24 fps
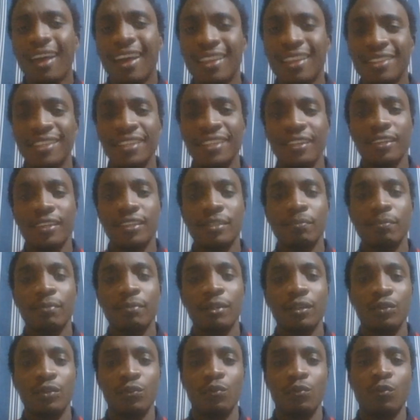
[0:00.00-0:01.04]
I think it is
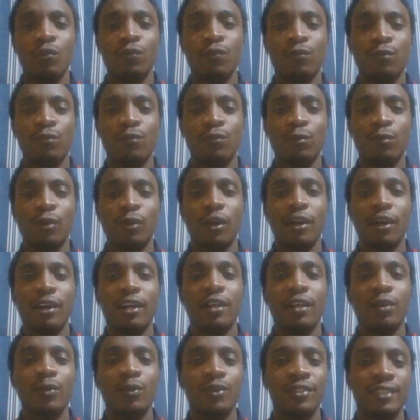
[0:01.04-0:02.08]
better to go for a
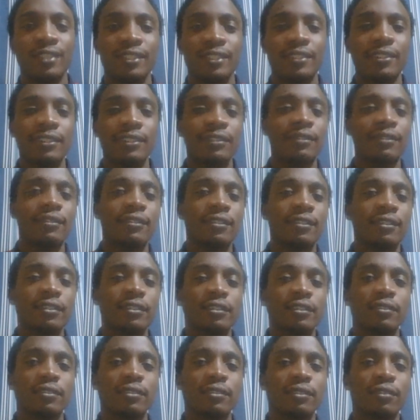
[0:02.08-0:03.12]
girl who is a 6
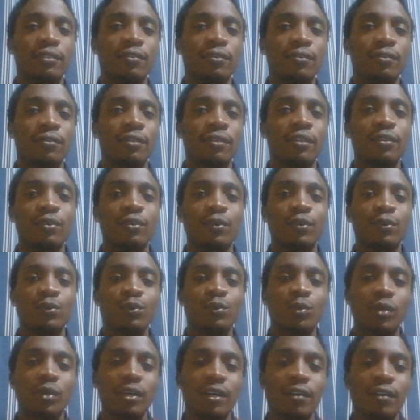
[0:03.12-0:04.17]
than go
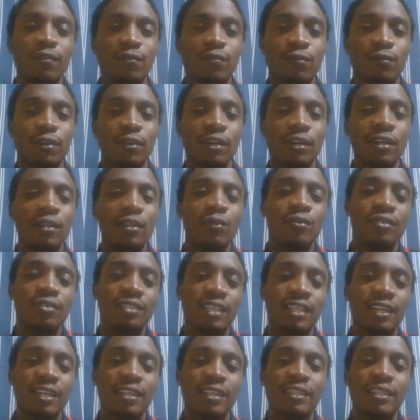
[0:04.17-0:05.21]
to for a girl who is
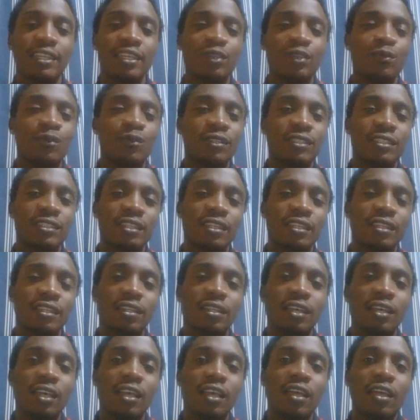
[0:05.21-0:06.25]
like a 9 or a 10,
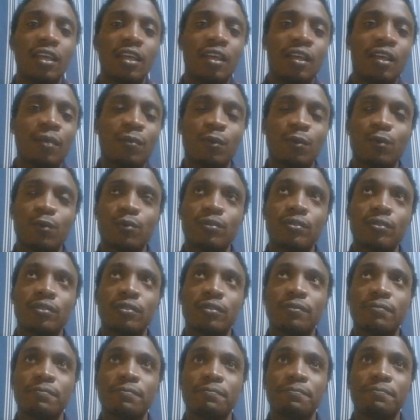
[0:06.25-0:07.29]
because
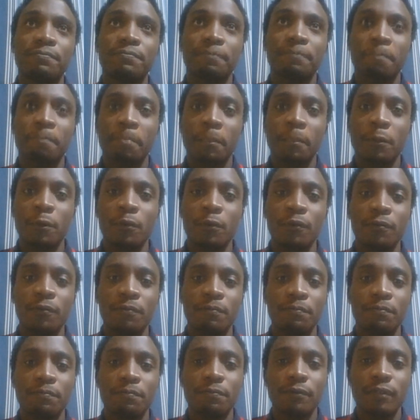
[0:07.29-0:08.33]
you know,
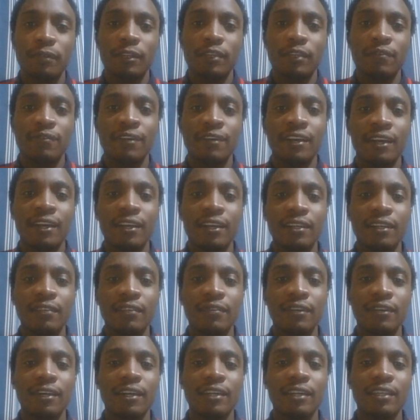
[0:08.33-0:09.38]
if a
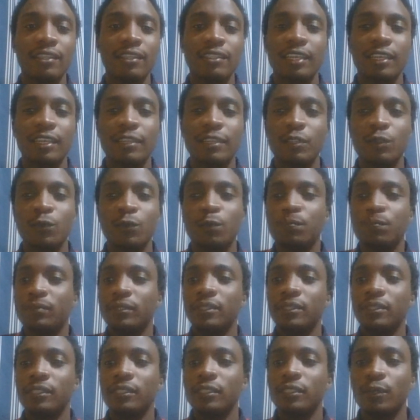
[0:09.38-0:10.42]
girl is like too
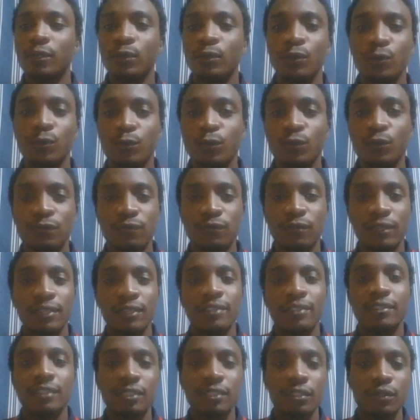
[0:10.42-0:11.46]
pretty or too
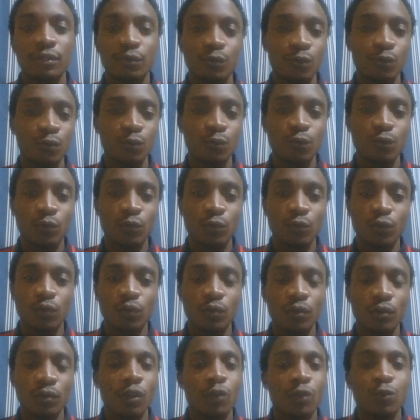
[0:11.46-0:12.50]
fancy, too, you
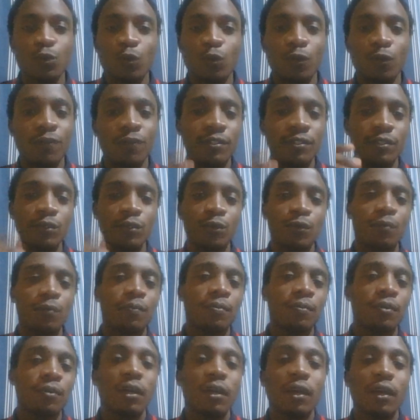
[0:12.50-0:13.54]
know, too over the
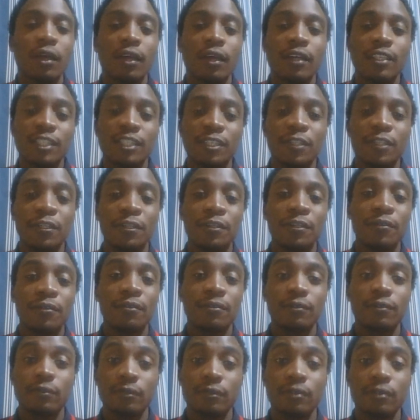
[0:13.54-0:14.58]
top, she